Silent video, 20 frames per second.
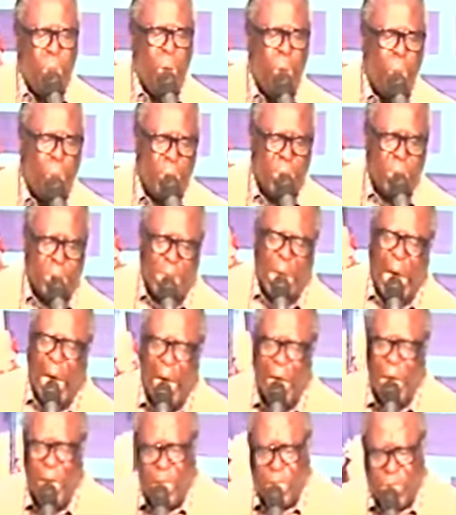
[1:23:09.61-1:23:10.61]
old
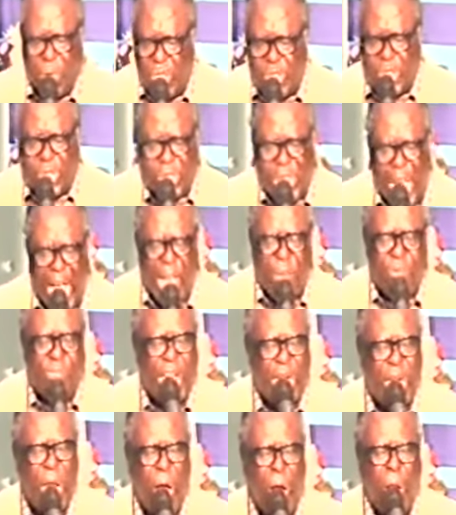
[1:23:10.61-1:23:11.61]
to serve
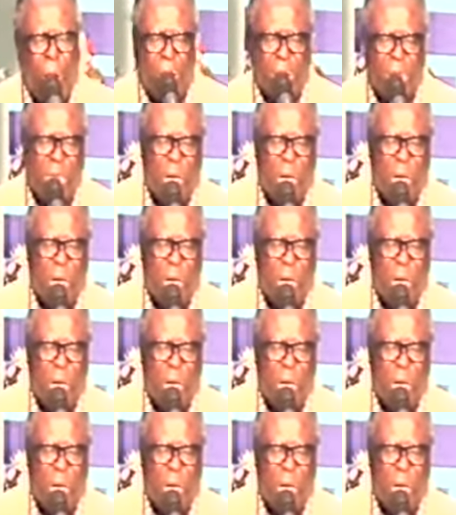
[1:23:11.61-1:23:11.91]
the Lord